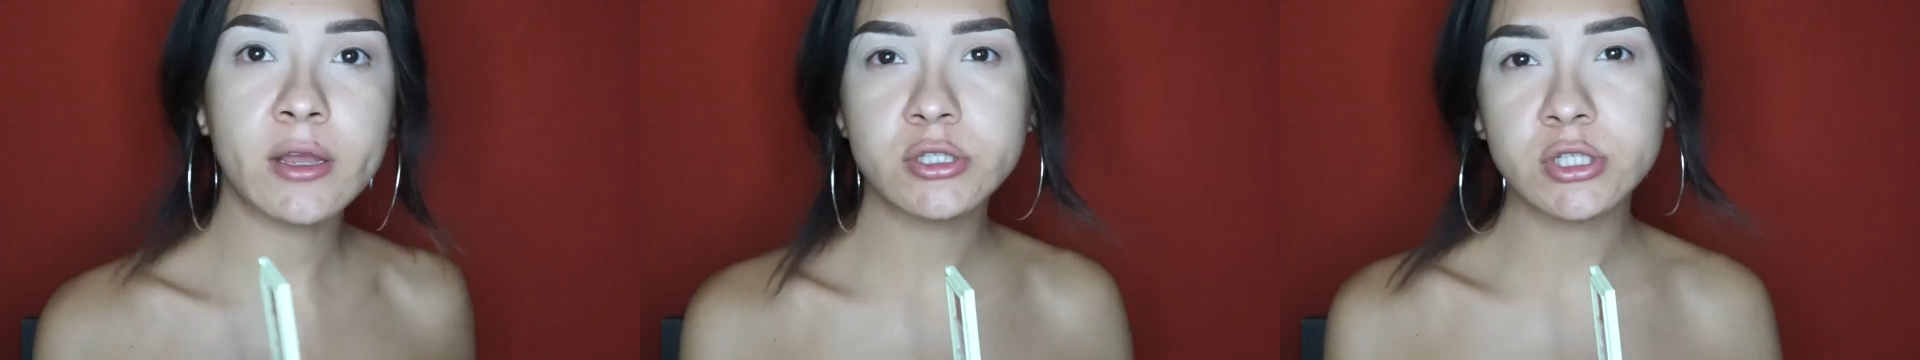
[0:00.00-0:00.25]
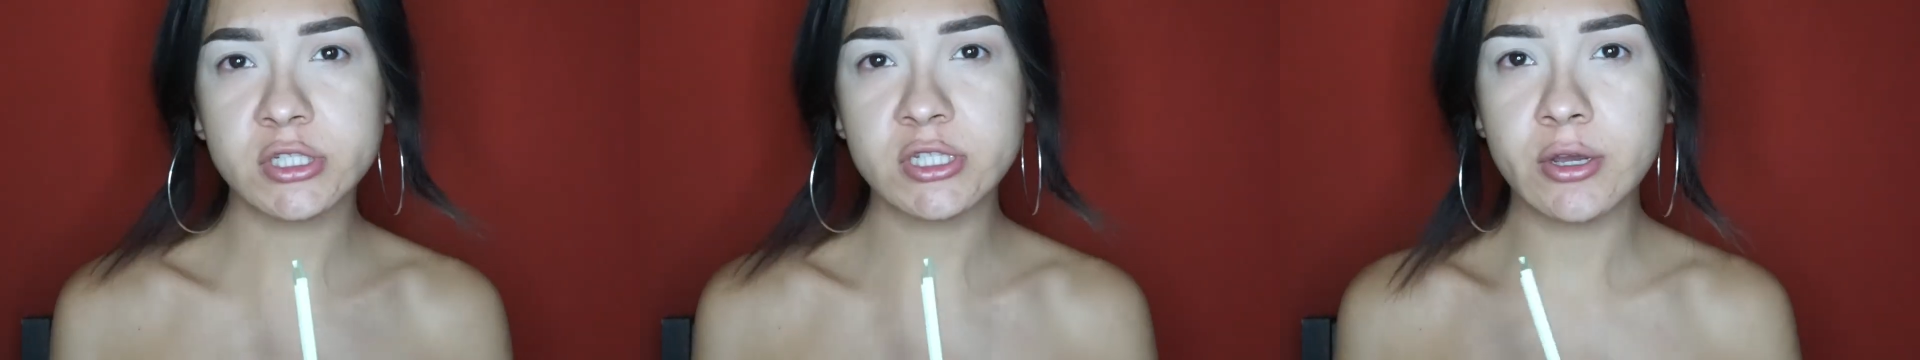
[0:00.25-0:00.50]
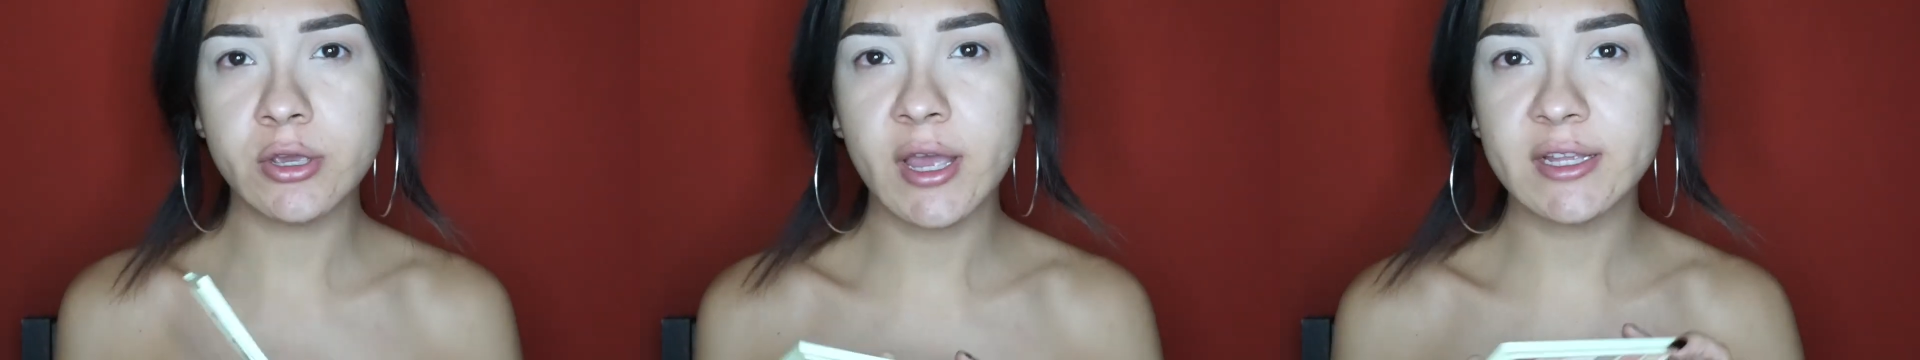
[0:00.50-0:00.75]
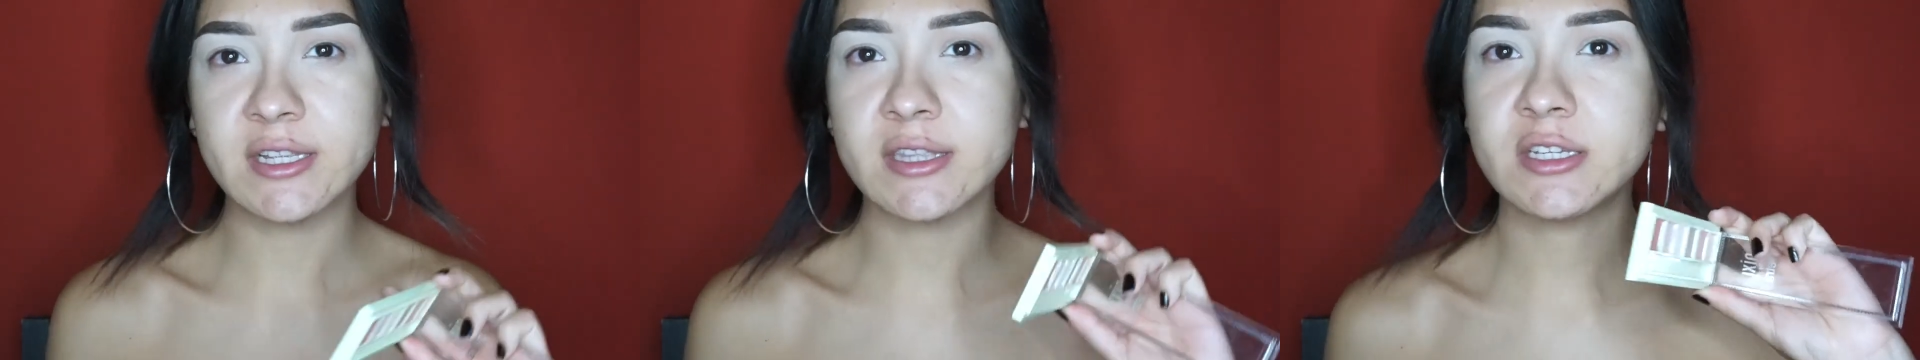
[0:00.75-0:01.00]
I could just tell you
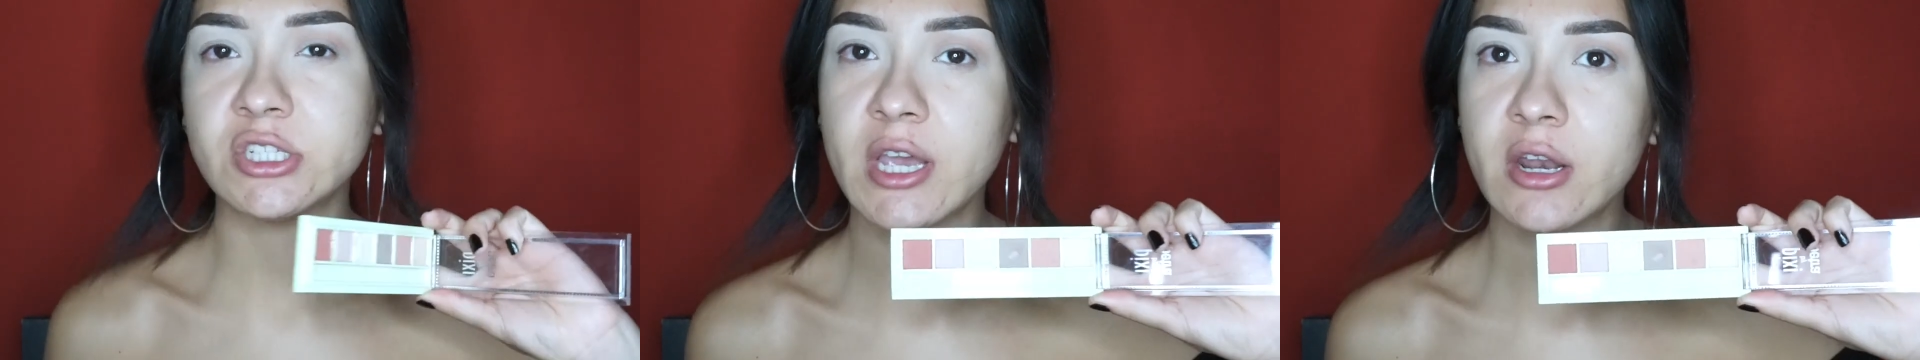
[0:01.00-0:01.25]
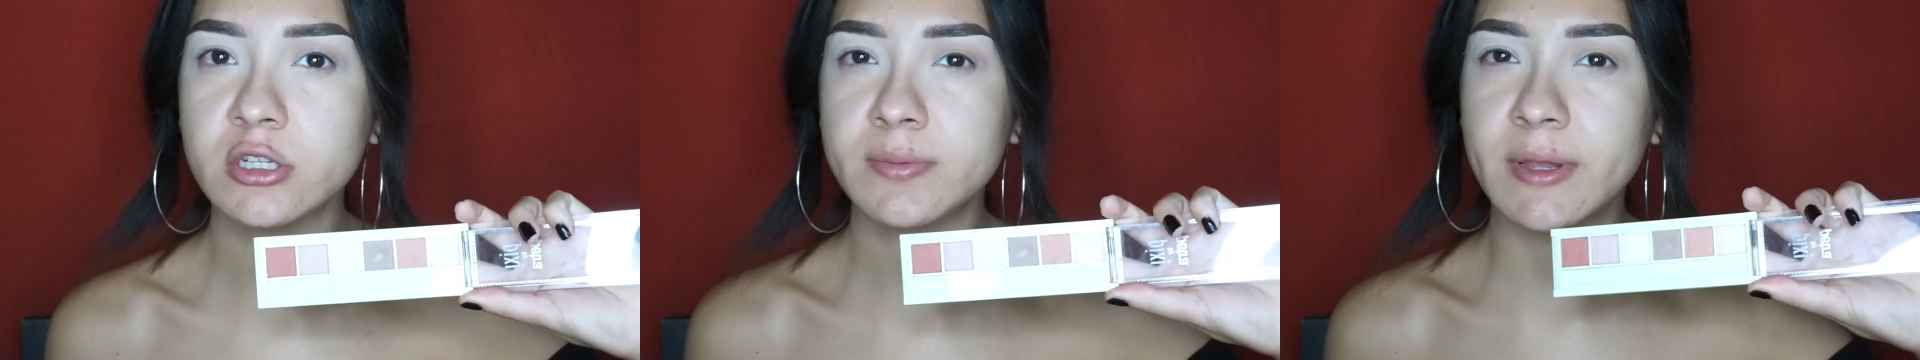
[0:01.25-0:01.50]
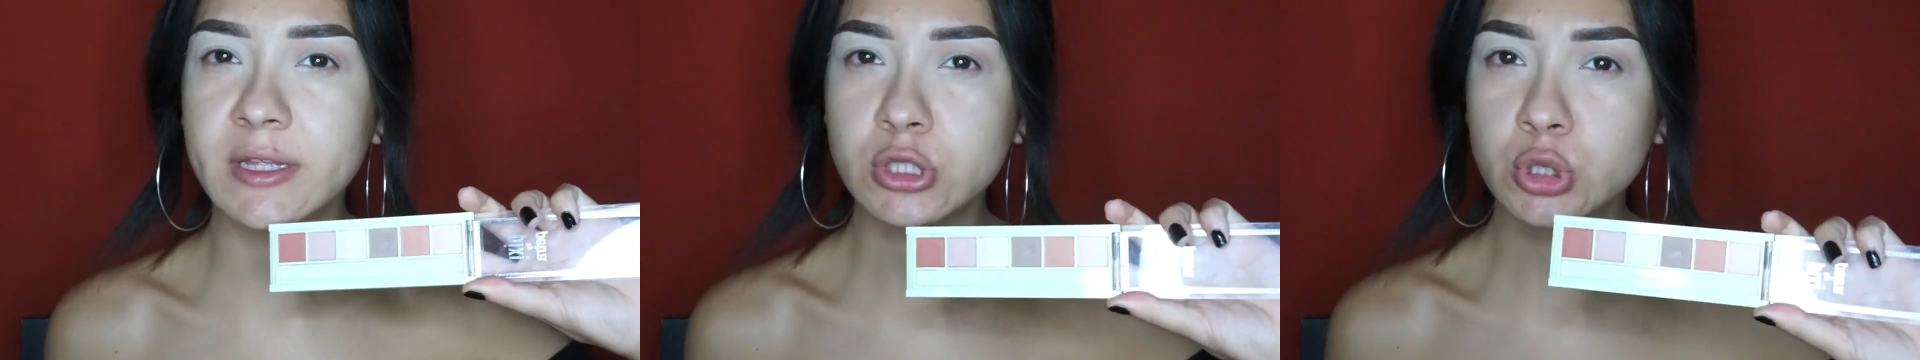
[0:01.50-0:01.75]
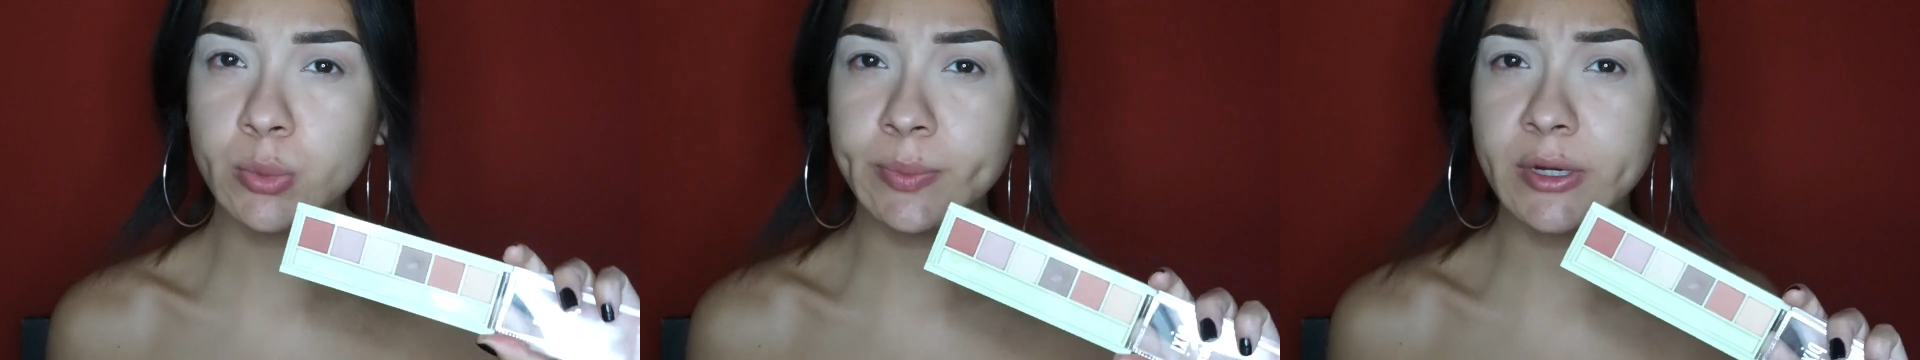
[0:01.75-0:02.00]
guys that the shadows
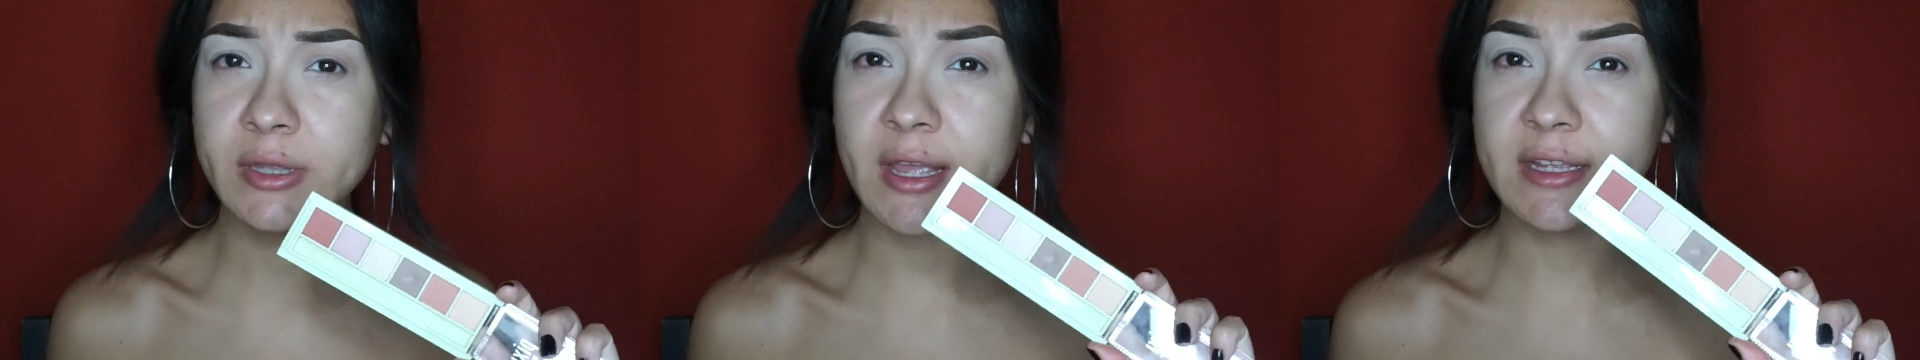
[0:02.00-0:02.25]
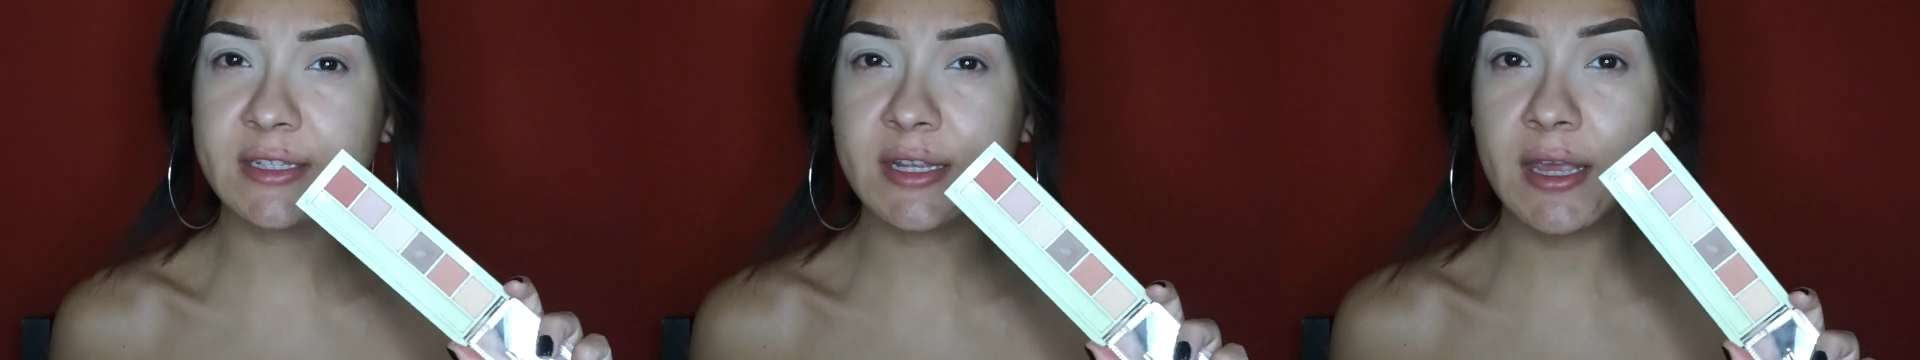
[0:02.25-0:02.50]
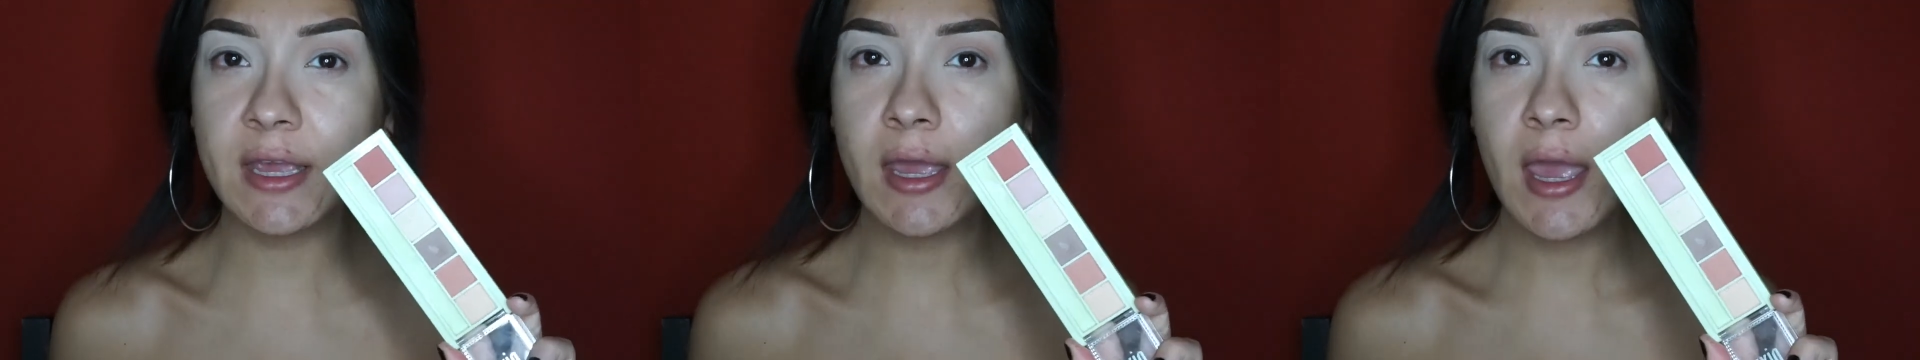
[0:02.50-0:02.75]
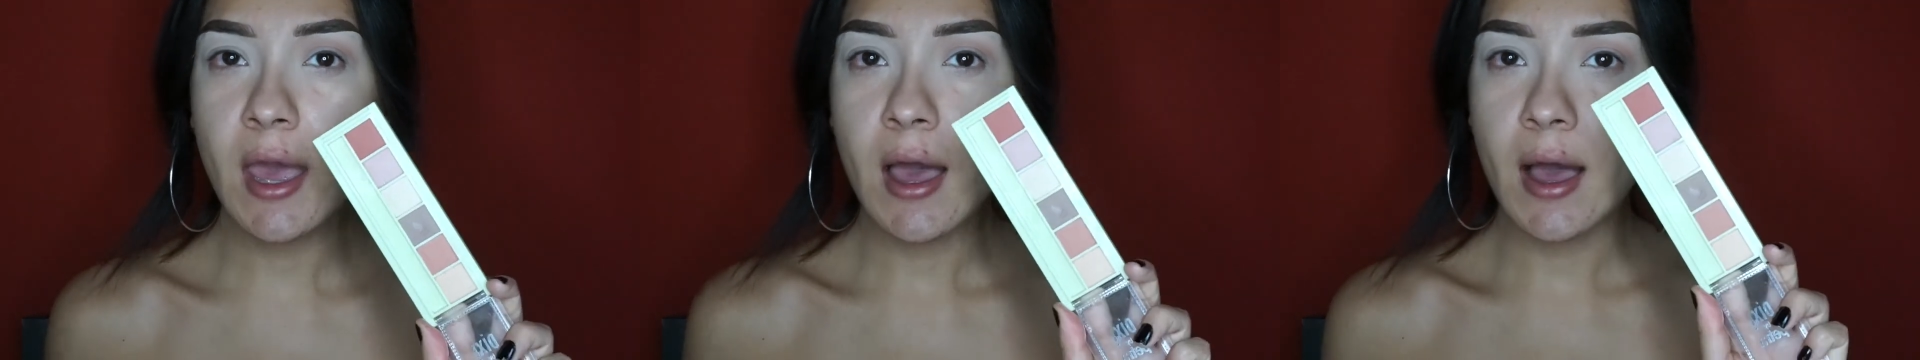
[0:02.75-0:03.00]
blend super
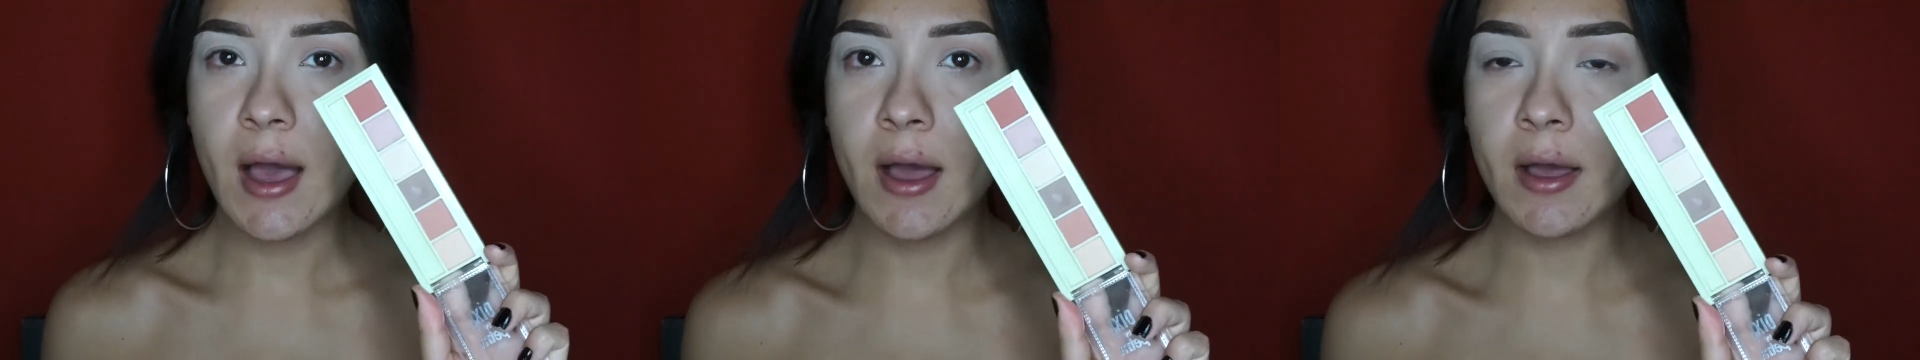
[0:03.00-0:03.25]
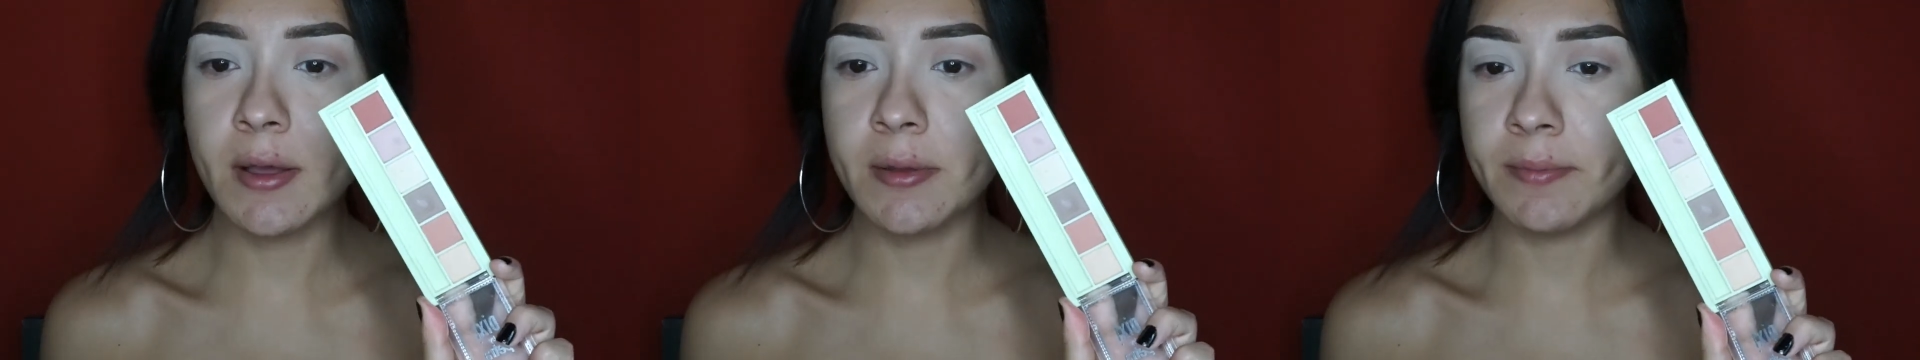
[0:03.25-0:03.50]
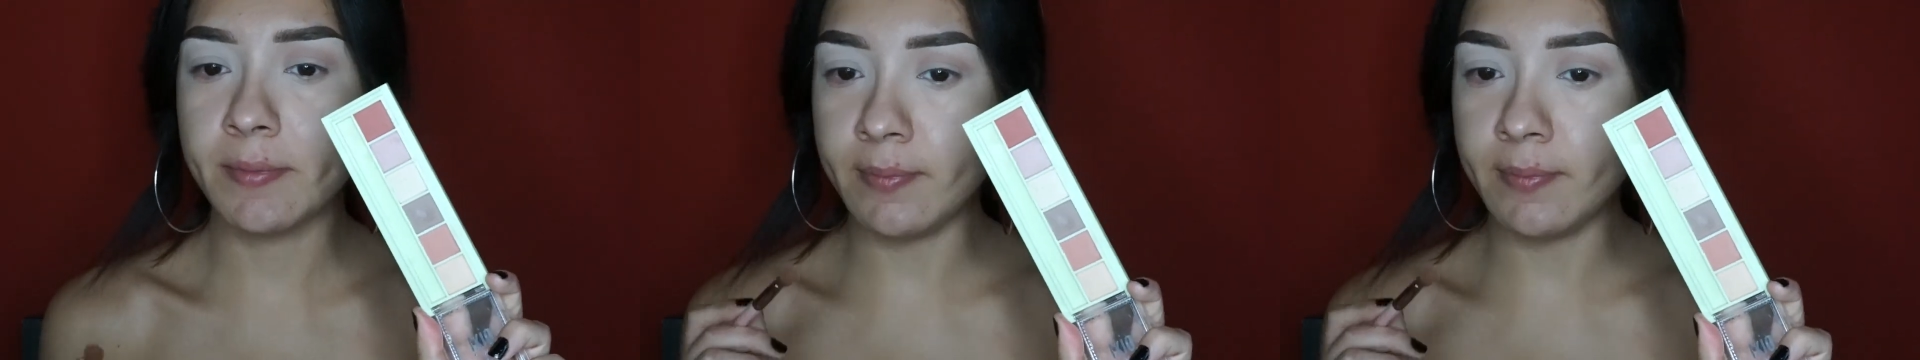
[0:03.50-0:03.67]
nicely um,